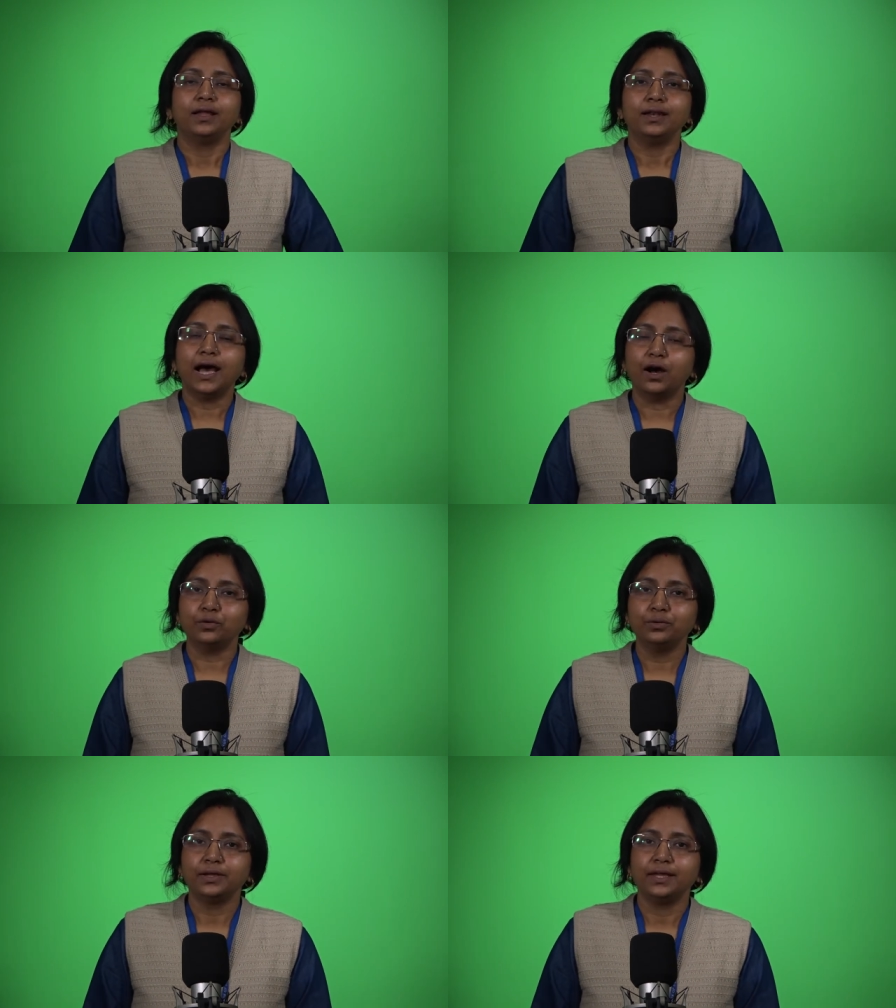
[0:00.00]

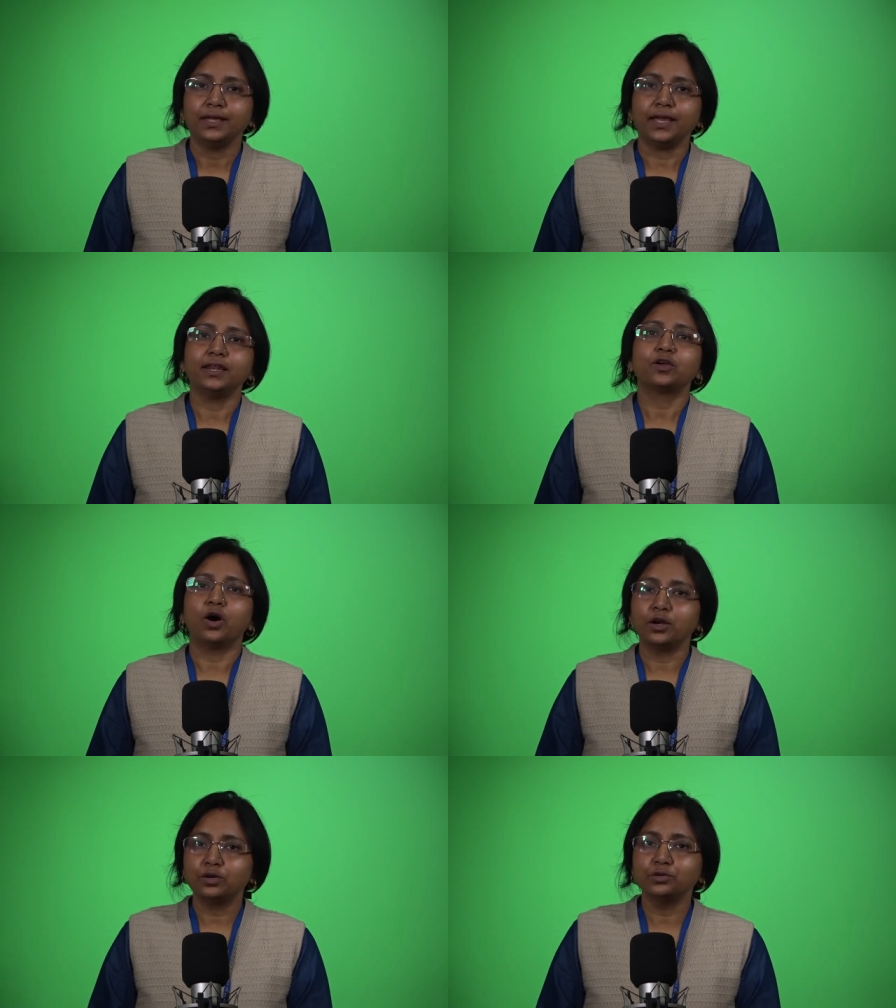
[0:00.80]
Now, in
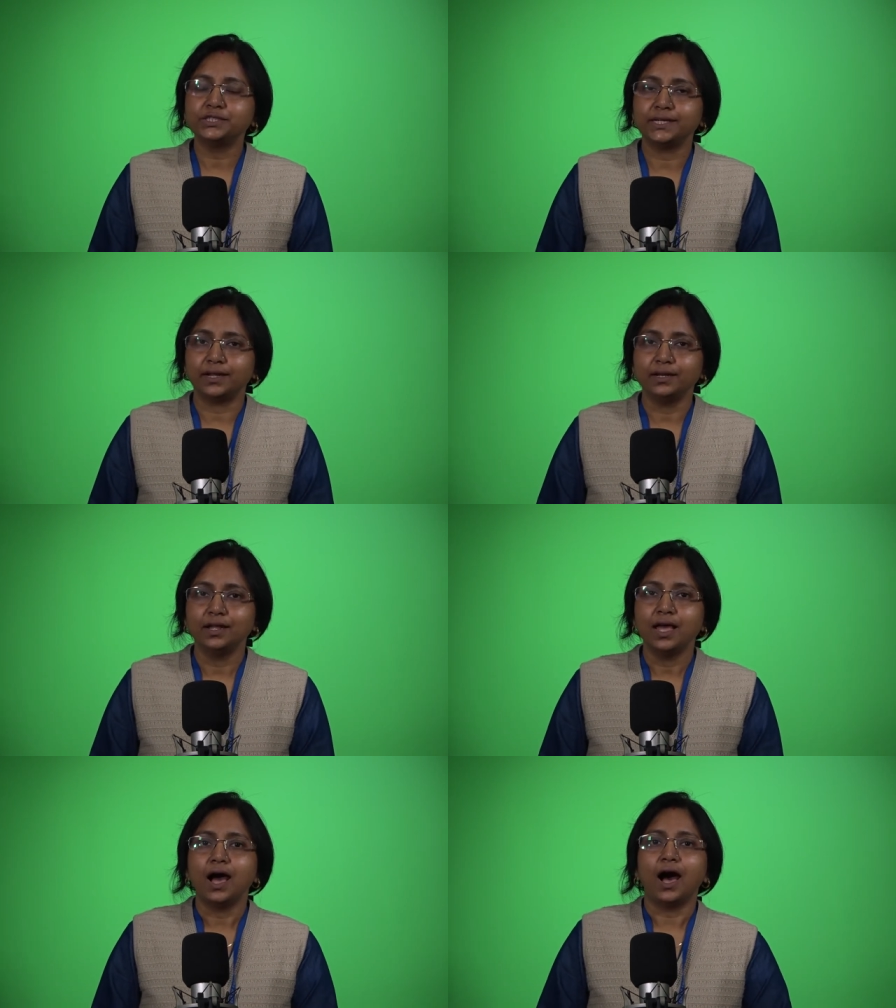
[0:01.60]
conclusion,